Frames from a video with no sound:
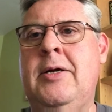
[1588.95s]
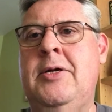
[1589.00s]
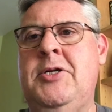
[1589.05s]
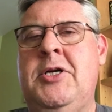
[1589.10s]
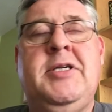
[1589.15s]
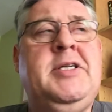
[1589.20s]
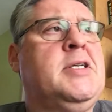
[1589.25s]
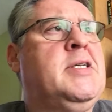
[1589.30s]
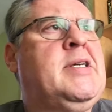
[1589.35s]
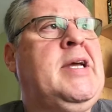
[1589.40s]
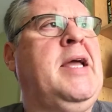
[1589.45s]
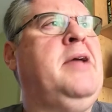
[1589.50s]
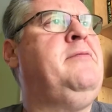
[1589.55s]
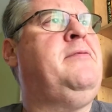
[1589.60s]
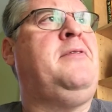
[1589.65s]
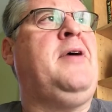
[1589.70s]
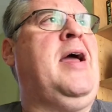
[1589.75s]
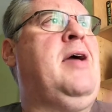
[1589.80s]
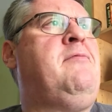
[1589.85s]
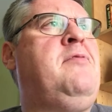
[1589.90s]
Jesus came
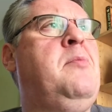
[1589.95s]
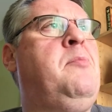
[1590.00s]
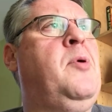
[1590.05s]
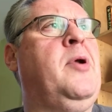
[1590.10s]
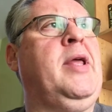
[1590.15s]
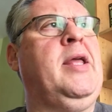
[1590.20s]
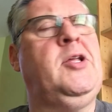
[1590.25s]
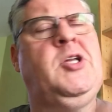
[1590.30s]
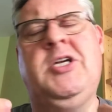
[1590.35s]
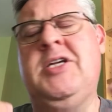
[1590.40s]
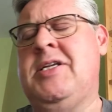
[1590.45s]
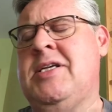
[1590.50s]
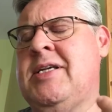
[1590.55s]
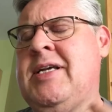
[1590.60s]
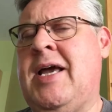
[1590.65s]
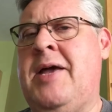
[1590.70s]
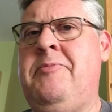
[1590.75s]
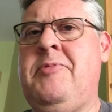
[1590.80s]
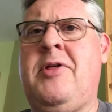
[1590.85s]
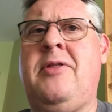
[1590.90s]
for everybody. Jesus
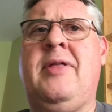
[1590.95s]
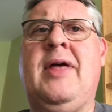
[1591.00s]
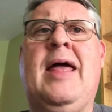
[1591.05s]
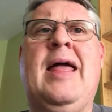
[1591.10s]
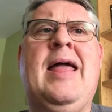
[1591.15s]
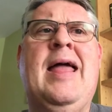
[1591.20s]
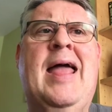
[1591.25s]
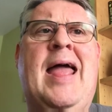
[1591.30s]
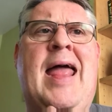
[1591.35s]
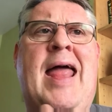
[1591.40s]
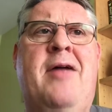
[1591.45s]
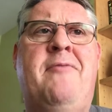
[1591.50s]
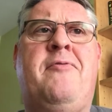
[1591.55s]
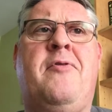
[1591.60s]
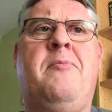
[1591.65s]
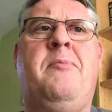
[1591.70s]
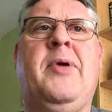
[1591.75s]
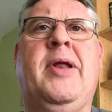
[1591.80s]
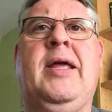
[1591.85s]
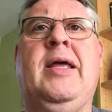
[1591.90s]
came so that
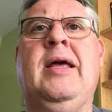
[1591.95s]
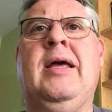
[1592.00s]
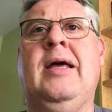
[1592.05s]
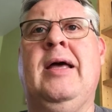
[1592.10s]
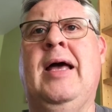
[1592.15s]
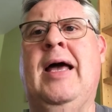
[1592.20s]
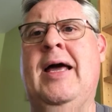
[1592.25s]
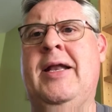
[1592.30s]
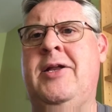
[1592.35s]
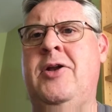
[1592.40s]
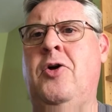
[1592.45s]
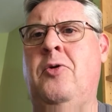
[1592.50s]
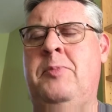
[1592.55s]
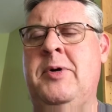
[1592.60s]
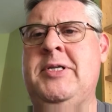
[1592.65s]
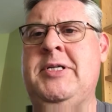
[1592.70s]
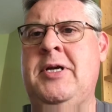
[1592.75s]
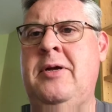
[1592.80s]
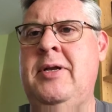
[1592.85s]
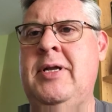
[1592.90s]
everybody had an
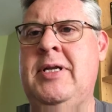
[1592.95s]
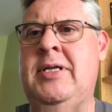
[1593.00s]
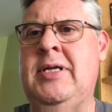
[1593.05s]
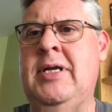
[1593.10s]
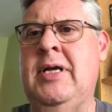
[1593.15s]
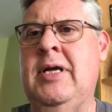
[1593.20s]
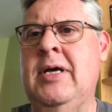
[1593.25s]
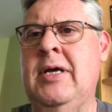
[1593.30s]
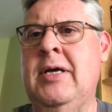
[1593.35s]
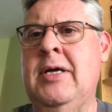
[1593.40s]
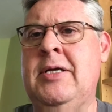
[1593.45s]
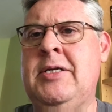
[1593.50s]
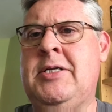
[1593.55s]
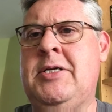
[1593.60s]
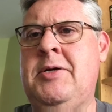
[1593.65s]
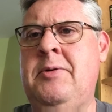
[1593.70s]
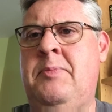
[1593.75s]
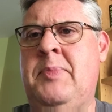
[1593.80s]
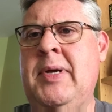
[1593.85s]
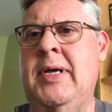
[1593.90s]
opportunity
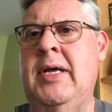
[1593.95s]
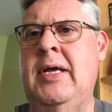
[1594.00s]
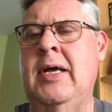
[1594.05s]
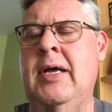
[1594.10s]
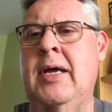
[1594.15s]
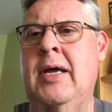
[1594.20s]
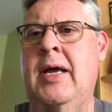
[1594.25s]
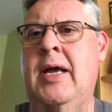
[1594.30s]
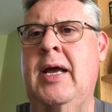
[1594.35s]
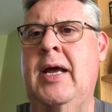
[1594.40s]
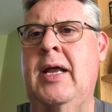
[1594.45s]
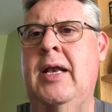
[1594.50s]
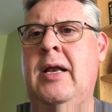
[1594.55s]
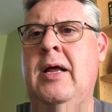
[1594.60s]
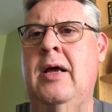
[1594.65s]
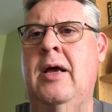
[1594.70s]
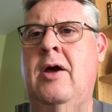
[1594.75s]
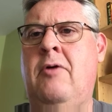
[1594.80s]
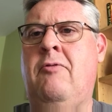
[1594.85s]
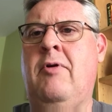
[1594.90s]
to be in
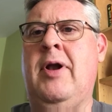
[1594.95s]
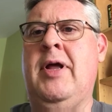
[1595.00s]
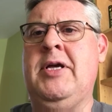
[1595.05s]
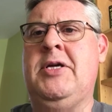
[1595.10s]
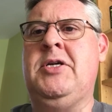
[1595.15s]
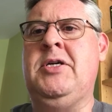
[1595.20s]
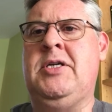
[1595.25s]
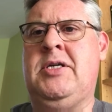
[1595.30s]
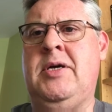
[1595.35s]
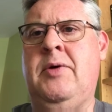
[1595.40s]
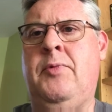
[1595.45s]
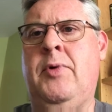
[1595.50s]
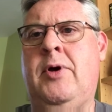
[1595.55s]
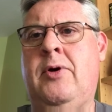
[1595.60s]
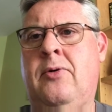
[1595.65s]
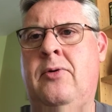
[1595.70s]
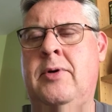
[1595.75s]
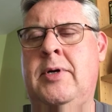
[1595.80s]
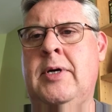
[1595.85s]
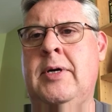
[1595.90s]
a relationship with
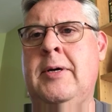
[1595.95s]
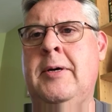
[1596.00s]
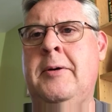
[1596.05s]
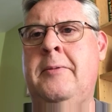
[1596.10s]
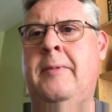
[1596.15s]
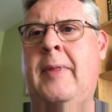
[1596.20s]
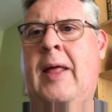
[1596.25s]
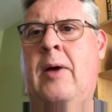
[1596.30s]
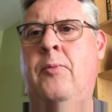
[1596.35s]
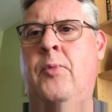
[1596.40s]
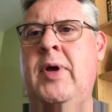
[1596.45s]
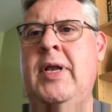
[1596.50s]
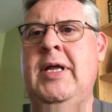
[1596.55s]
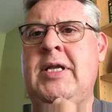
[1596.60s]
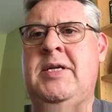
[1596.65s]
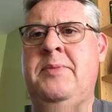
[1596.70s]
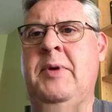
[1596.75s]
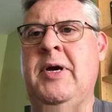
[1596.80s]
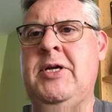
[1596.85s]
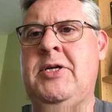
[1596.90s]
God. And we
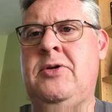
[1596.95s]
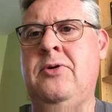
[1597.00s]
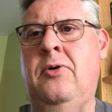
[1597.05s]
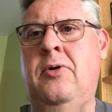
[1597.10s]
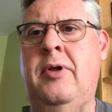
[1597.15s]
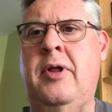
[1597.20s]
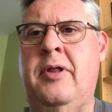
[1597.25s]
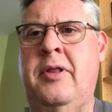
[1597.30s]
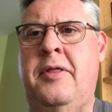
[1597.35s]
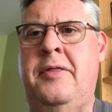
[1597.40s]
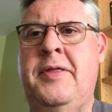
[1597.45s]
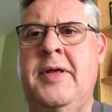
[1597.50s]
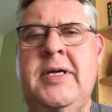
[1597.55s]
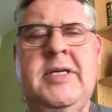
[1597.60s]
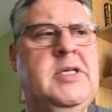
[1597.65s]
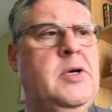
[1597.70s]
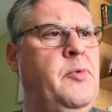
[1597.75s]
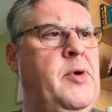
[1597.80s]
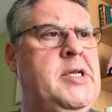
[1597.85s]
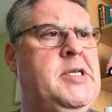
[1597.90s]
need to make sure that the
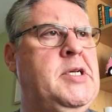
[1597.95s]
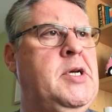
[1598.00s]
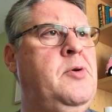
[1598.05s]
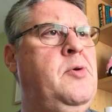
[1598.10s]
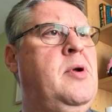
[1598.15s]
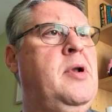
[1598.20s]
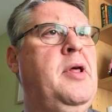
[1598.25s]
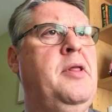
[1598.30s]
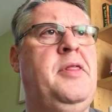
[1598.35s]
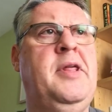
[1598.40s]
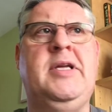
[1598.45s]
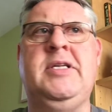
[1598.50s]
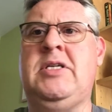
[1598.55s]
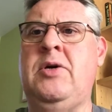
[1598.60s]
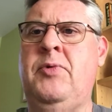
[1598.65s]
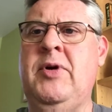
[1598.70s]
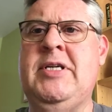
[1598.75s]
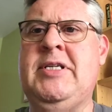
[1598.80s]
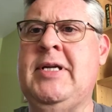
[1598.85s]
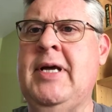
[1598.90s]
things that we do and the things
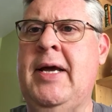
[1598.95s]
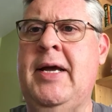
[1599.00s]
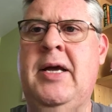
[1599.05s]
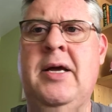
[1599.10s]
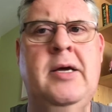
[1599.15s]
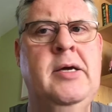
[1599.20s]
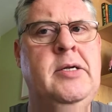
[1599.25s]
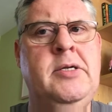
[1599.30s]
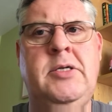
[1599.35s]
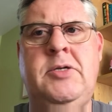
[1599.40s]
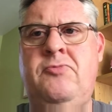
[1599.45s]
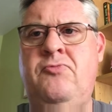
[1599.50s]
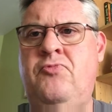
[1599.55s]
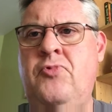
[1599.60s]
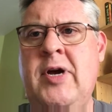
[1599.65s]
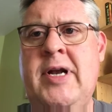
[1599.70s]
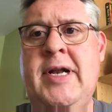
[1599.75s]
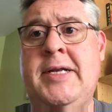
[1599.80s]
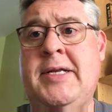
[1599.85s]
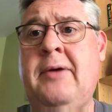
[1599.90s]
that we say
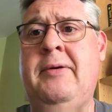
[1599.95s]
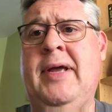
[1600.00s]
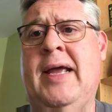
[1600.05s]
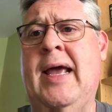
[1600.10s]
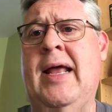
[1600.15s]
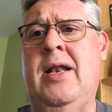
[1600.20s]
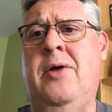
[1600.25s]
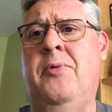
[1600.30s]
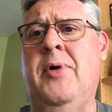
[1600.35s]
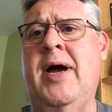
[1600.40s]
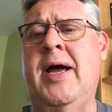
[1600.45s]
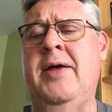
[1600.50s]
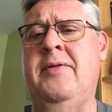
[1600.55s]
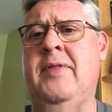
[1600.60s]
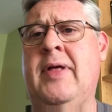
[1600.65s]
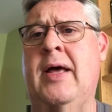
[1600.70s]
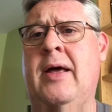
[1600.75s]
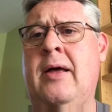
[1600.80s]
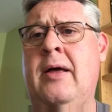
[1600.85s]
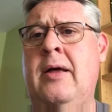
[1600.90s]
really don't get in the way
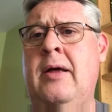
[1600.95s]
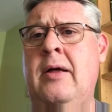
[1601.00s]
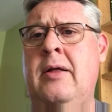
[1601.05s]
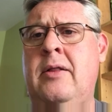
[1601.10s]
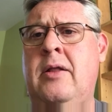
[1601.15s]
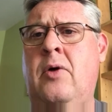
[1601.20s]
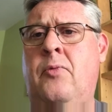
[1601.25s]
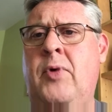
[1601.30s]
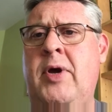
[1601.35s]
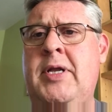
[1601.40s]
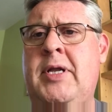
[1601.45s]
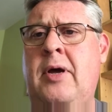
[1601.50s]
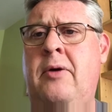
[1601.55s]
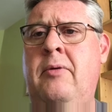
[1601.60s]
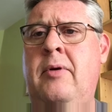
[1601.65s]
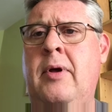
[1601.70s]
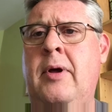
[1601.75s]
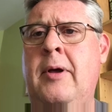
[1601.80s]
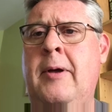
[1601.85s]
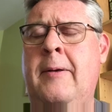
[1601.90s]
of that. That we
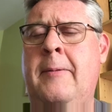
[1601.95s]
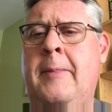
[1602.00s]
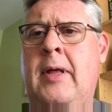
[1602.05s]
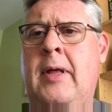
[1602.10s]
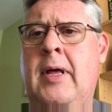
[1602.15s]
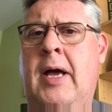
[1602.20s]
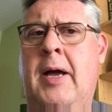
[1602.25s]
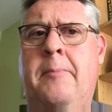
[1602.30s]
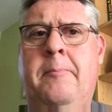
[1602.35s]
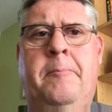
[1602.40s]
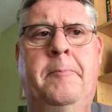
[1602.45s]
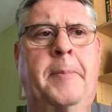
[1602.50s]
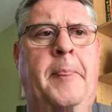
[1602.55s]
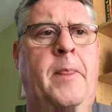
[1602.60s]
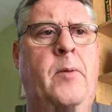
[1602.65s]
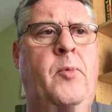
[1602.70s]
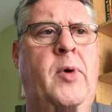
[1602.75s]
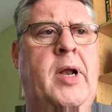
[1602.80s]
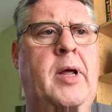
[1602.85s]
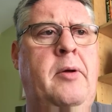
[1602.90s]
don't um,
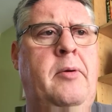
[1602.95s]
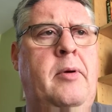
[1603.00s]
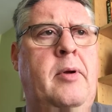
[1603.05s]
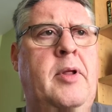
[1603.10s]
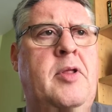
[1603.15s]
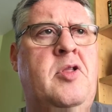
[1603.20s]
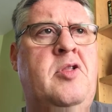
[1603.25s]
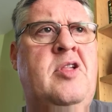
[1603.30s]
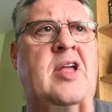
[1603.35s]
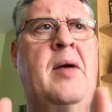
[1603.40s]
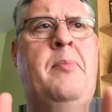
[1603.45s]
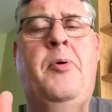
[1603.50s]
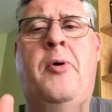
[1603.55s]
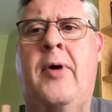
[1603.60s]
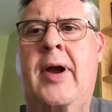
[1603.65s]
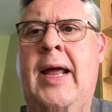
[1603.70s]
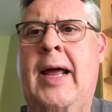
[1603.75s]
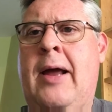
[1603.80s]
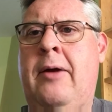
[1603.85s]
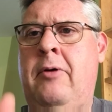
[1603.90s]
we don't
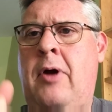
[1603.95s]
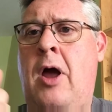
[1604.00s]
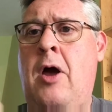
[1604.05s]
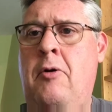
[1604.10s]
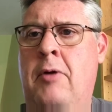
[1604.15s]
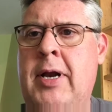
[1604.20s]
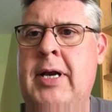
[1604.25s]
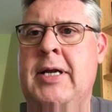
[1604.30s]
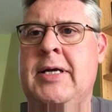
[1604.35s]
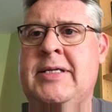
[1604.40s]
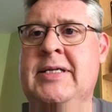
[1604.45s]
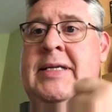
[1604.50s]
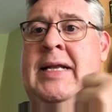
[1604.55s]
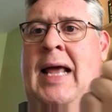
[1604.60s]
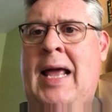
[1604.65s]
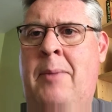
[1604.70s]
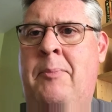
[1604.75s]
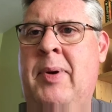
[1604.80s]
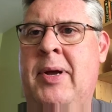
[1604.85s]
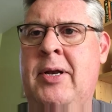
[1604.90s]
separate out holiness and
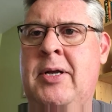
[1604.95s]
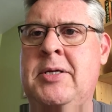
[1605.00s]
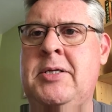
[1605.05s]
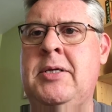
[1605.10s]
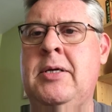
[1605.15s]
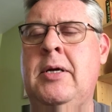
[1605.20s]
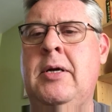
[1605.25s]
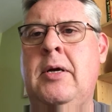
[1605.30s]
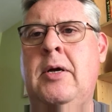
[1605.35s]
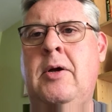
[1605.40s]
happiness.